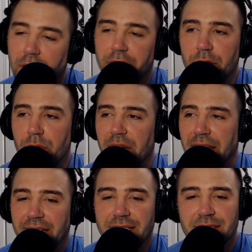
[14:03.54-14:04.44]
all right, you know
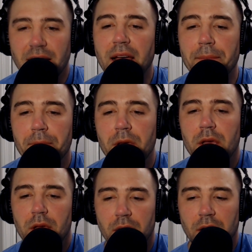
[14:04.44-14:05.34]
what? I think it's time.
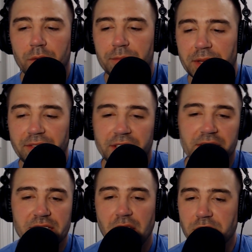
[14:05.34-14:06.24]
We've been living
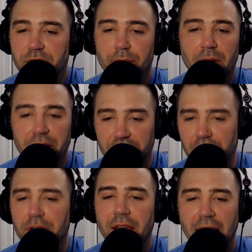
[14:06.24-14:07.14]
in this house for about a
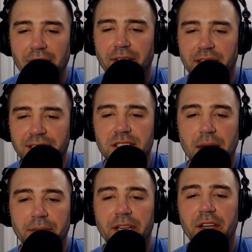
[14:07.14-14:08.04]
year and a half. I think it's
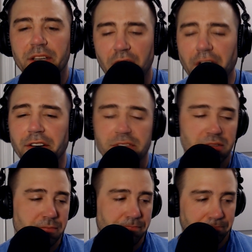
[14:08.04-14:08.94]
time to get
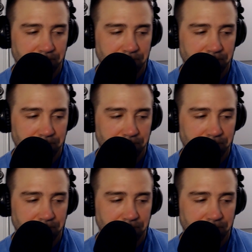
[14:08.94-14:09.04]
gutters.